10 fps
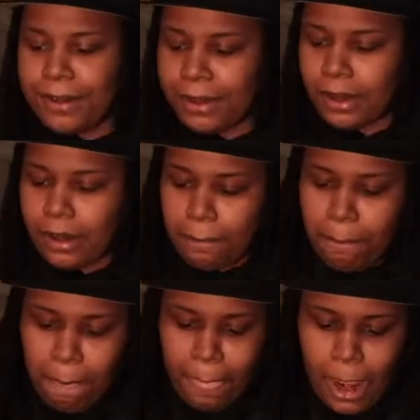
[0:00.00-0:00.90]

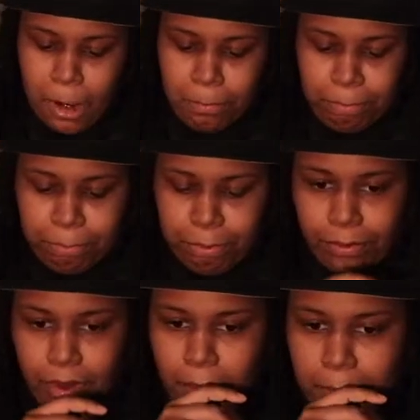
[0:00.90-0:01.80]

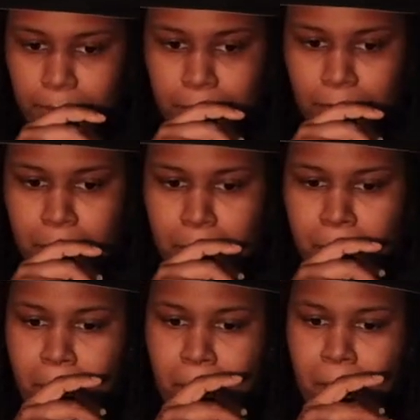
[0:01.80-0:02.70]

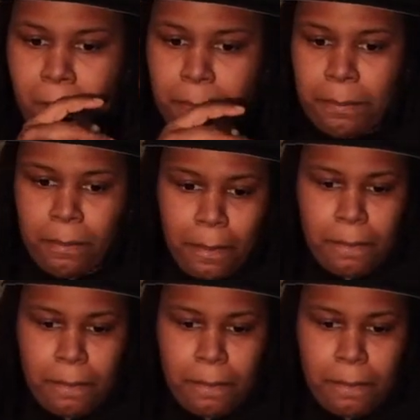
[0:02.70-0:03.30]
This person isn't speaking.